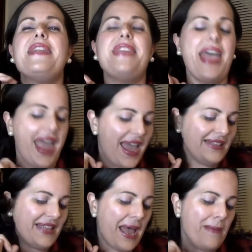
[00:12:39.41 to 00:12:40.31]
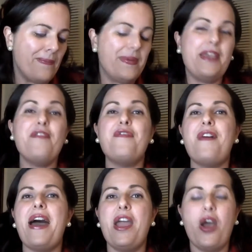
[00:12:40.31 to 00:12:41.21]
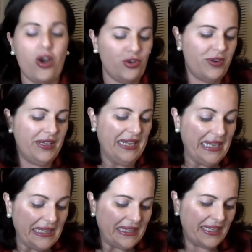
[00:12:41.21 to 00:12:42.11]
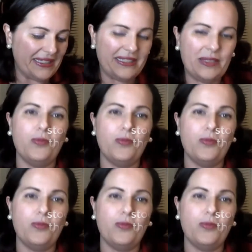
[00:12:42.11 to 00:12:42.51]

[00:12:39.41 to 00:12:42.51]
the S&P 500 index,